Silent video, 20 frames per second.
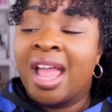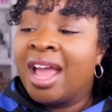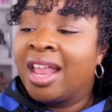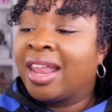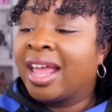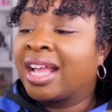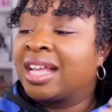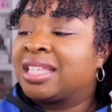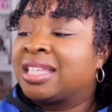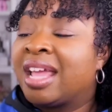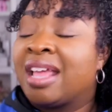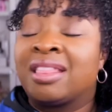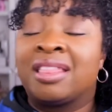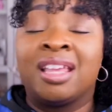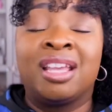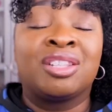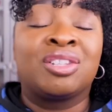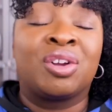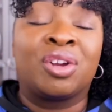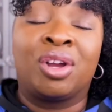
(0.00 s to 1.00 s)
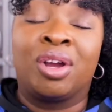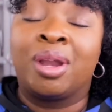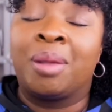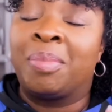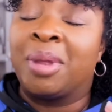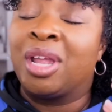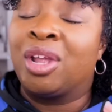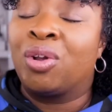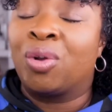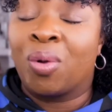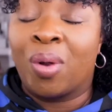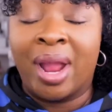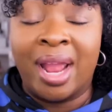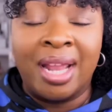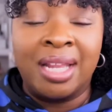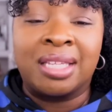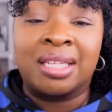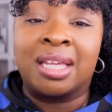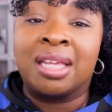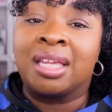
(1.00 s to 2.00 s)
Like I said, these are going to be
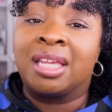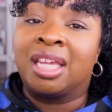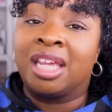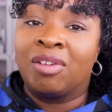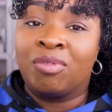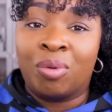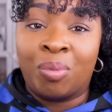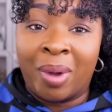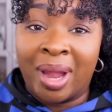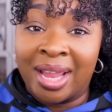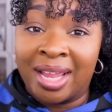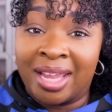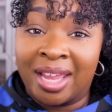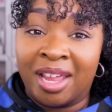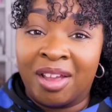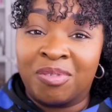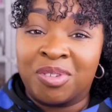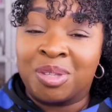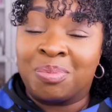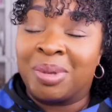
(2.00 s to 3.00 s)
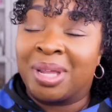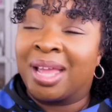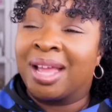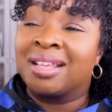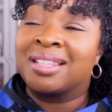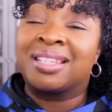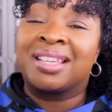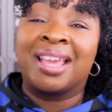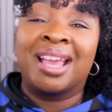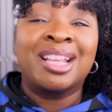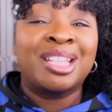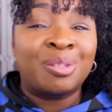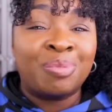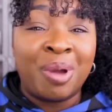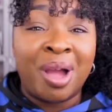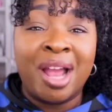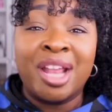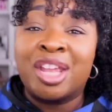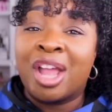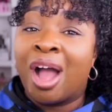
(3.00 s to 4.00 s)
great giveaway gifts because guess
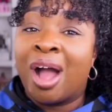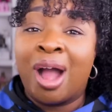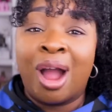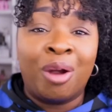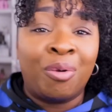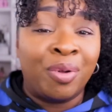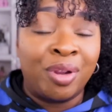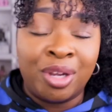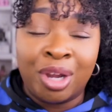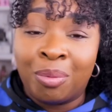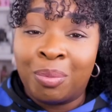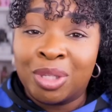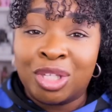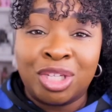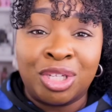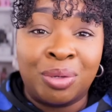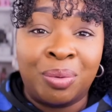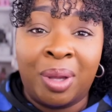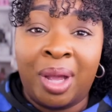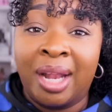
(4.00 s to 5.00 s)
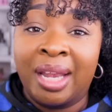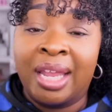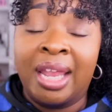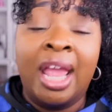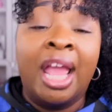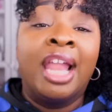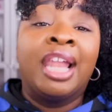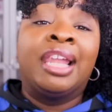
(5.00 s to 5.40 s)
what? Y'all already know what to do, honey.